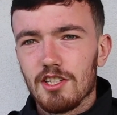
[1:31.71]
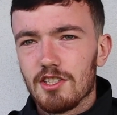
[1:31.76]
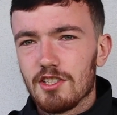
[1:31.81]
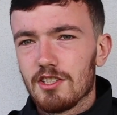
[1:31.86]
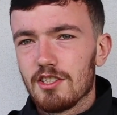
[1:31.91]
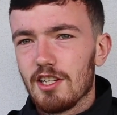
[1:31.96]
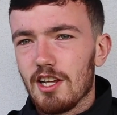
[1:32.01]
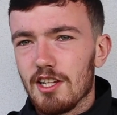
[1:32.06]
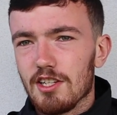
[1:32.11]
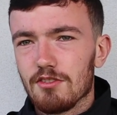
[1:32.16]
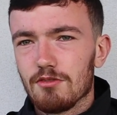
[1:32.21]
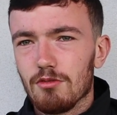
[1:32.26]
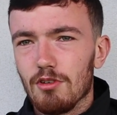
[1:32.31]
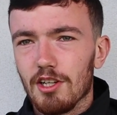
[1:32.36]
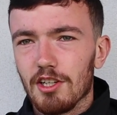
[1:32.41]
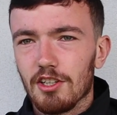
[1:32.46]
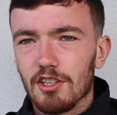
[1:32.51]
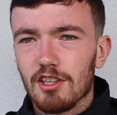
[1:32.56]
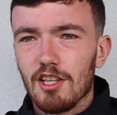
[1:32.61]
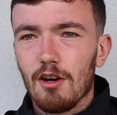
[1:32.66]
it's it's
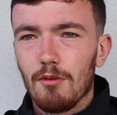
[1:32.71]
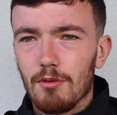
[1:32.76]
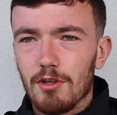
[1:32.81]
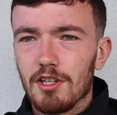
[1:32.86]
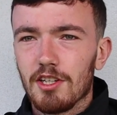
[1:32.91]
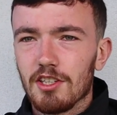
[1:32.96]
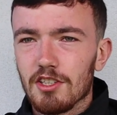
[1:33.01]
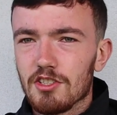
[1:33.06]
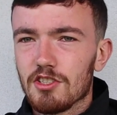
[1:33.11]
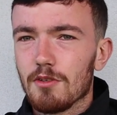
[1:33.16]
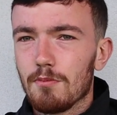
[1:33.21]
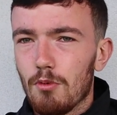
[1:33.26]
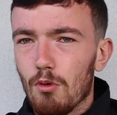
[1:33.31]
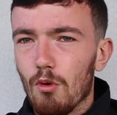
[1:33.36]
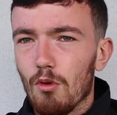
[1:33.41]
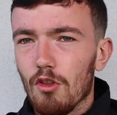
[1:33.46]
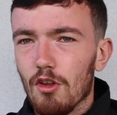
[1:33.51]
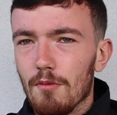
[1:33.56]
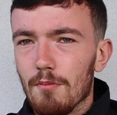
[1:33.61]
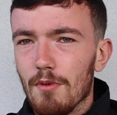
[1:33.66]
really good that we can
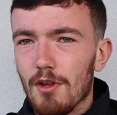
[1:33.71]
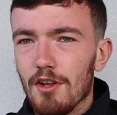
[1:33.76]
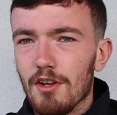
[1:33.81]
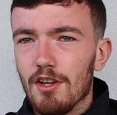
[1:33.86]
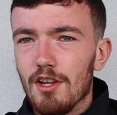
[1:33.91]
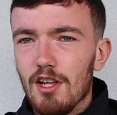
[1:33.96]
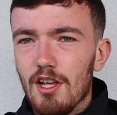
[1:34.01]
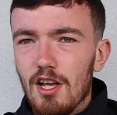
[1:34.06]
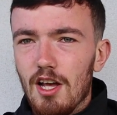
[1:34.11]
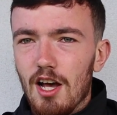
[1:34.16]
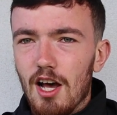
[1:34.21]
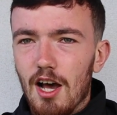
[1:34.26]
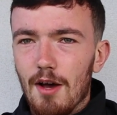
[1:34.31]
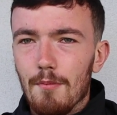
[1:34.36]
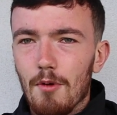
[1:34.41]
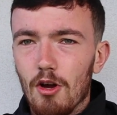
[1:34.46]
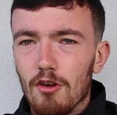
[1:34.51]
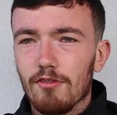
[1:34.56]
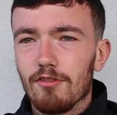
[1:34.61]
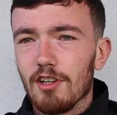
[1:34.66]
support them and
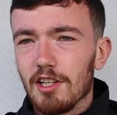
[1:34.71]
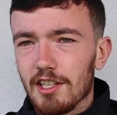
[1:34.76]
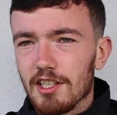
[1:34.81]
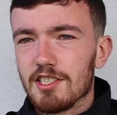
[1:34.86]
um, hopefully